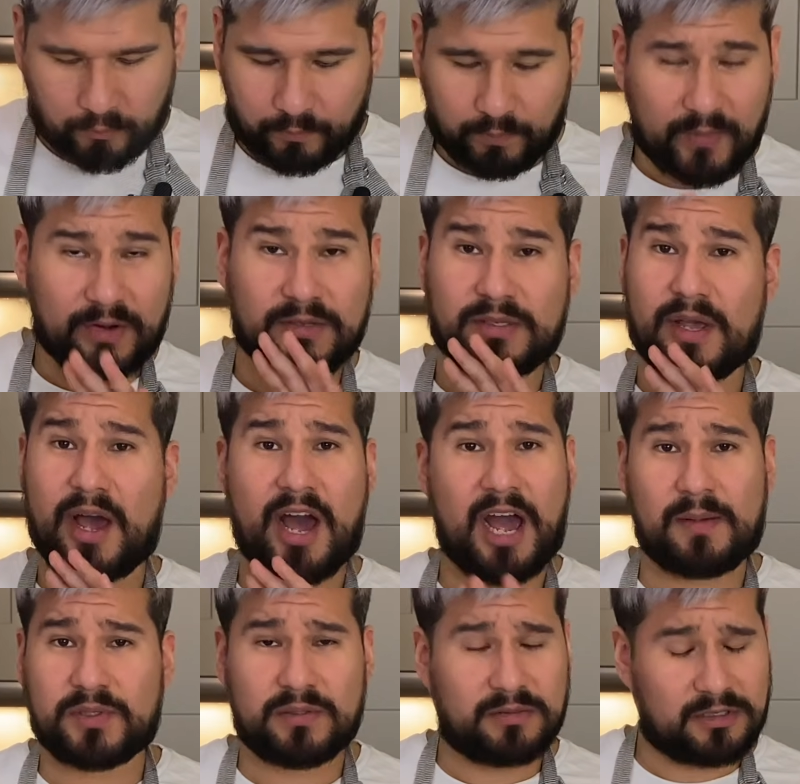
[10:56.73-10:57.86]
That is
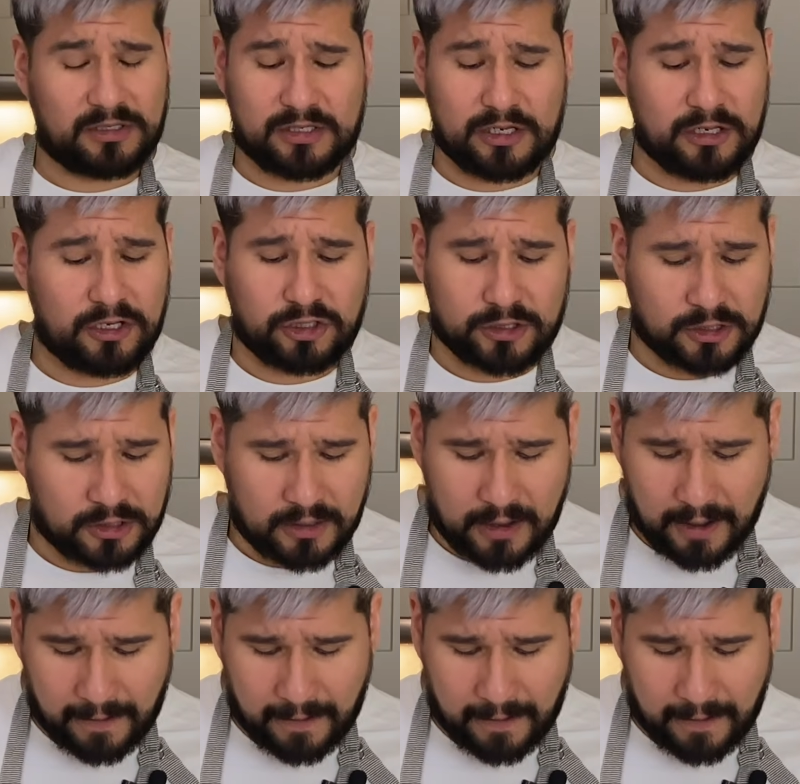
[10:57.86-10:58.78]
absolutely delicious.